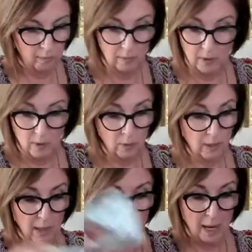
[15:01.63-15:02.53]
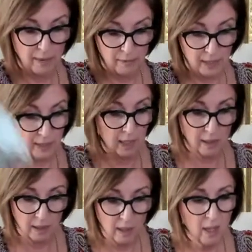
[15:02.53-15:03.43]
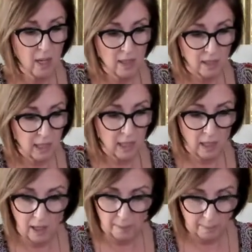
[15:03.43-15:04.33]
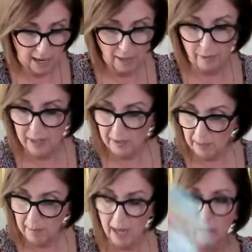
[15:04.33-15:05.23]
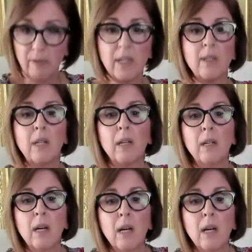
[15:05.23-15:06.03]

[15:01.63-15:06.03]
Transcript: That's what they're manifesting. See? Manifesting, manifesting.